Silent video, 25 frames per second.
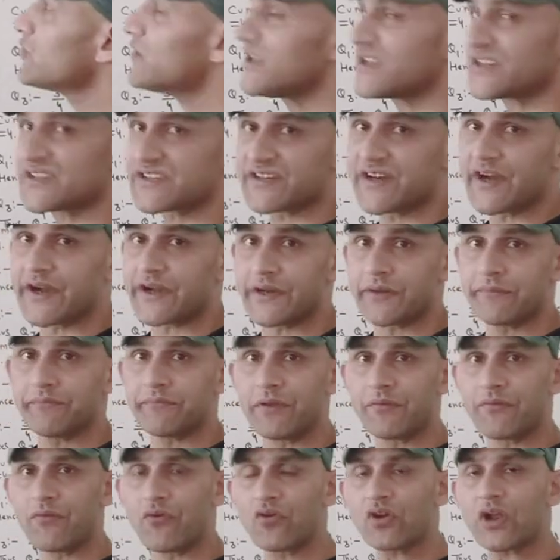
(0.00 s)
the stat.
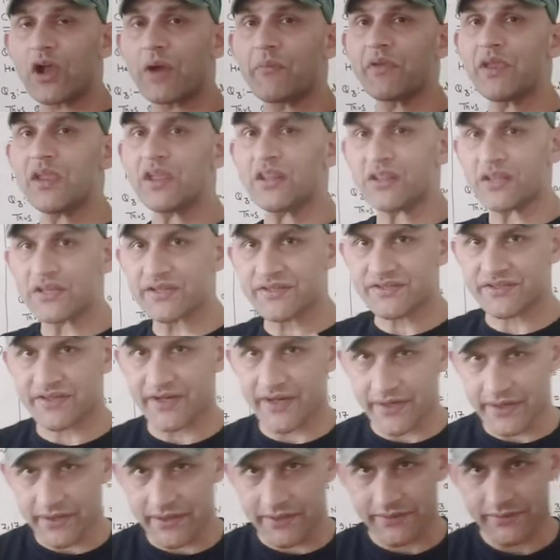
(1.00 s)
Before coming in the
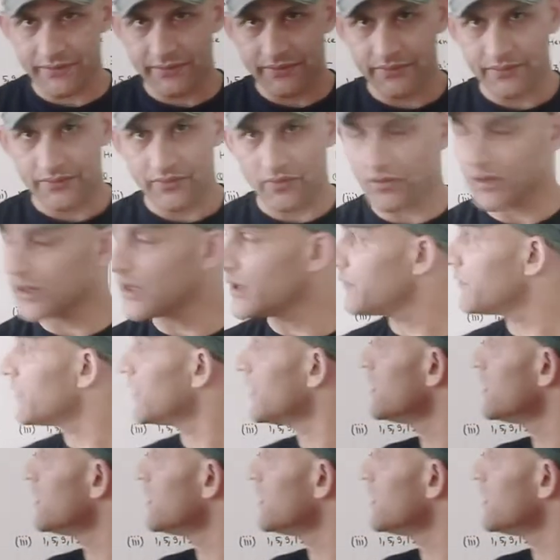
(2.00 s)
stat, okay,